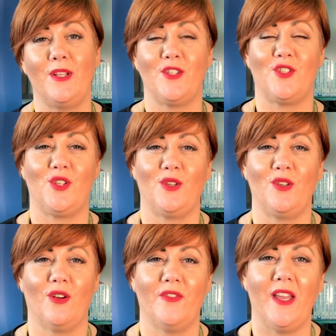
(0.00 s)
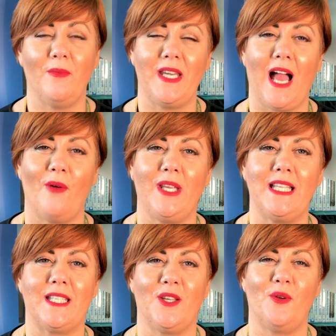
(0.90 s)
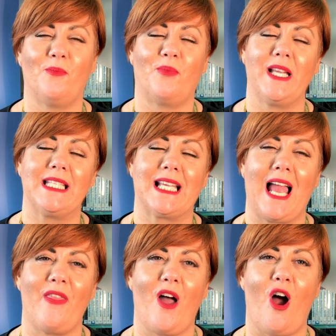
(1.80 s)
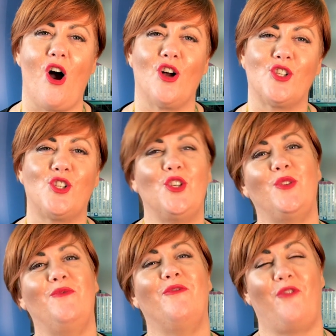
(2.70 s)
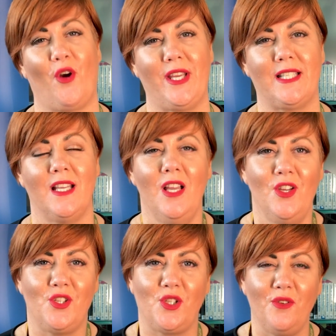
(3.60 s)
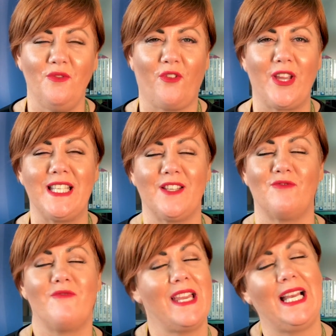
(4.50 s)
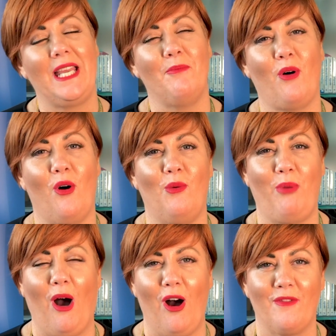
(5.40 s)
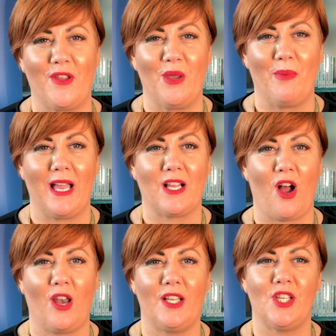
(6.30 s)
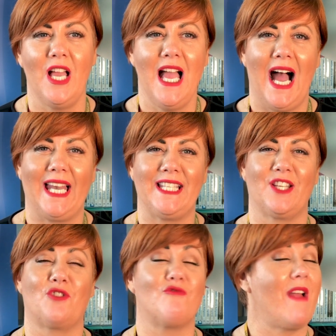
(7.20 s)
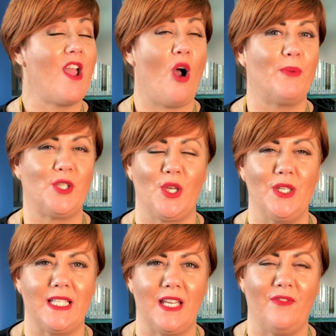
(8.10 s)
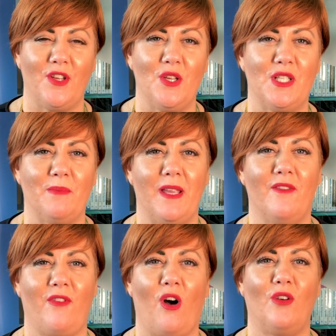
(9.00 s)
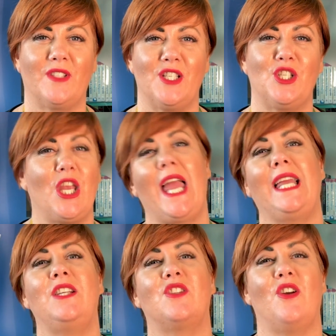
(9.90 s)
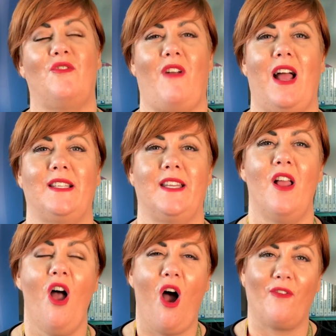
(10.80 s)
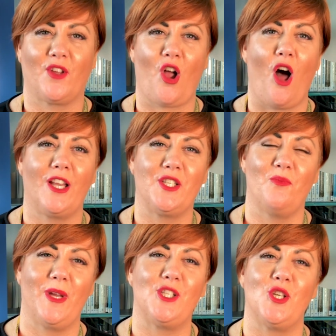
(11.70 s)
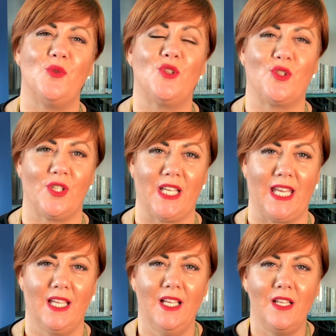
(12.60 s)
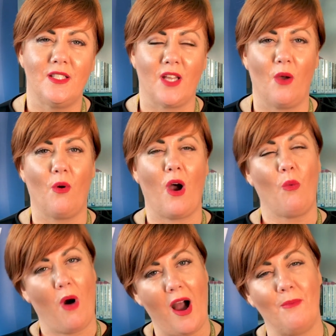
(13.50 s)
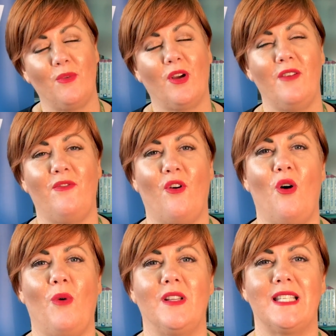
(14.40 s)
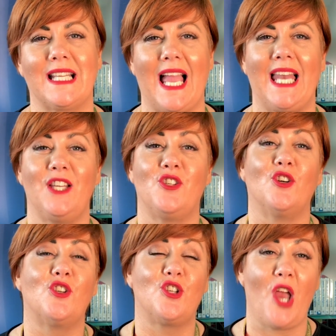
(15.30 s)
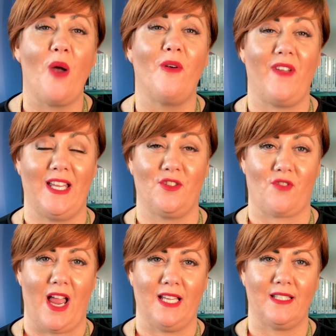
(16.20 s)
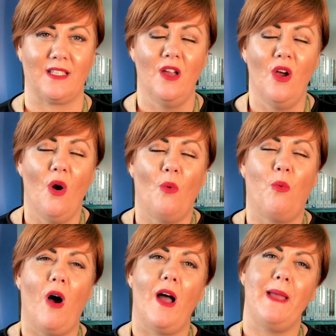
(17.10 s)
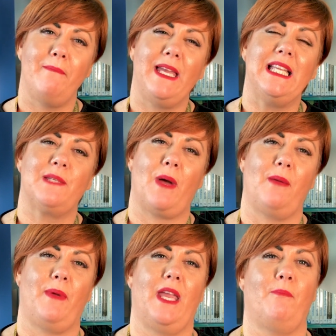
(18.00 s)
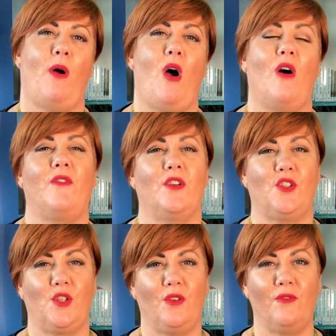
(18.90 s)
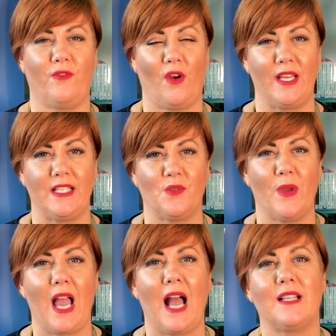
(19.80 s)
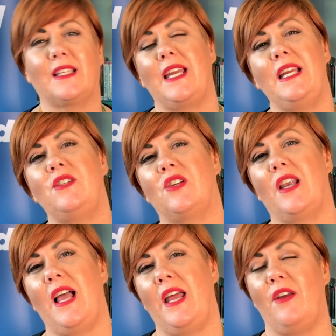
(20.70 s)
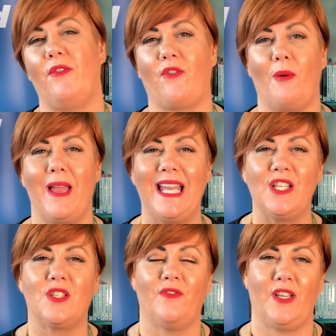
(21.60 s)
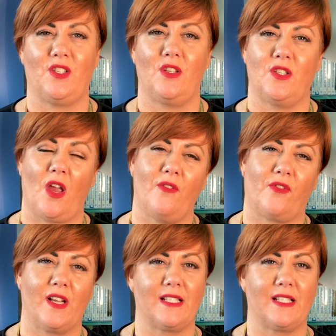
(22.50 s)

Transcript: with Student Governor, we now need to bring together our student voice. Student voice is a really important part of Hugh Baird College and it's a great opportunity for you to be involved and change the horizon of the college in which you study. So what I'm looking for once again is your show of interest. What it means by being part of our student voice is we ask each learner from each division, so for